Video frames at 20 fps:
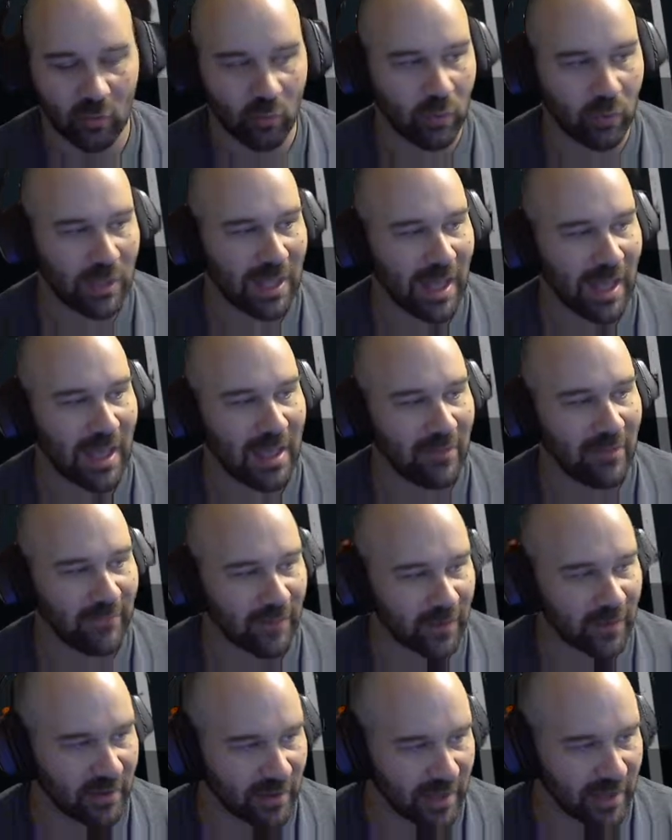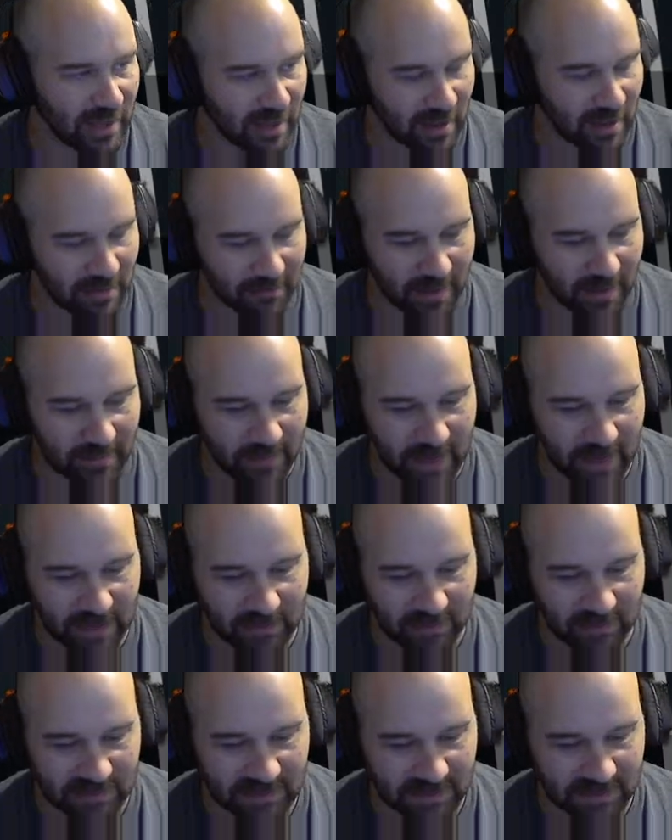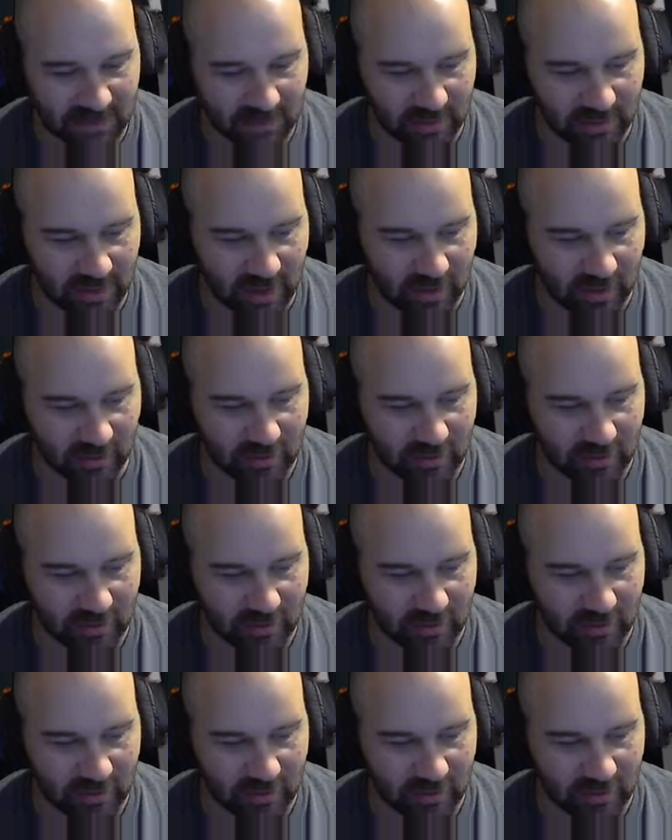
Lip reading: We have, hang on, my mic looks a little low.